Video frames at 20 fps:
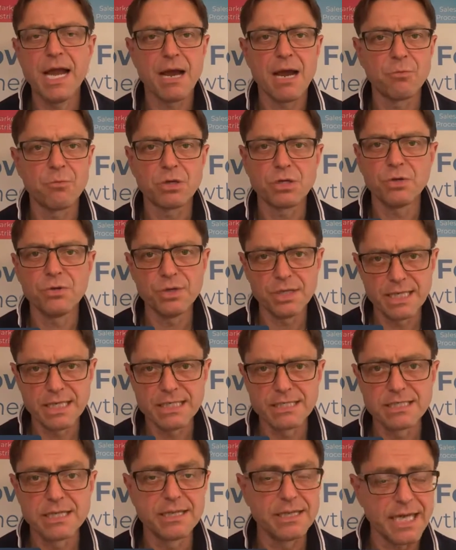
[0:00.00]
And what you
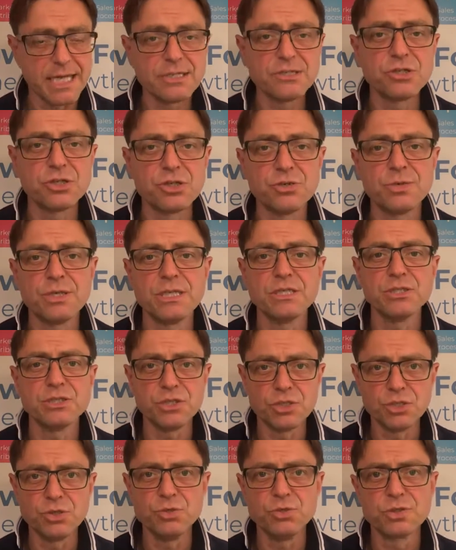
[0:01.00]
need to then do is
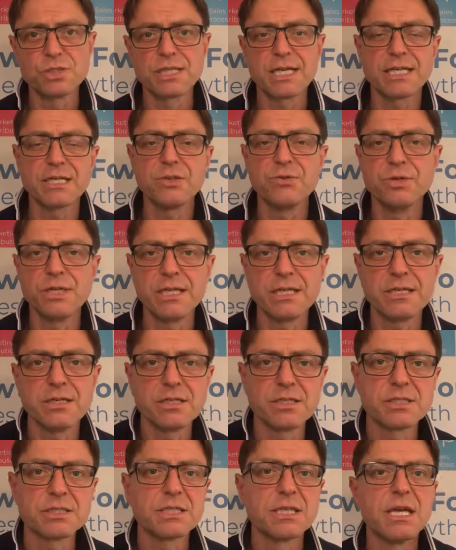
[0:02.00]
use that
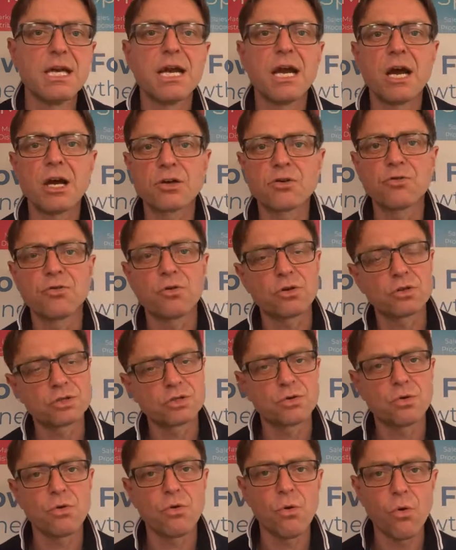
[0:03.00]
uniqueness
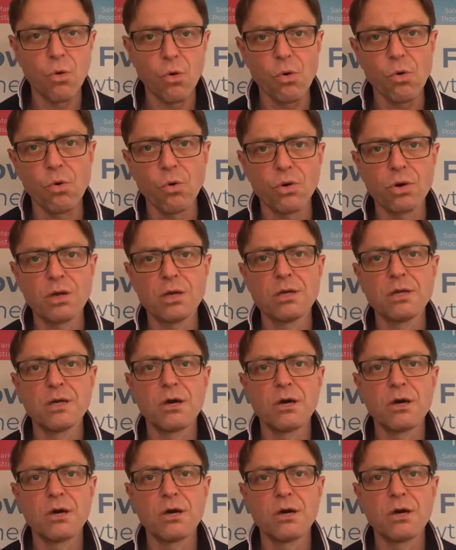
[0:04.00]
across all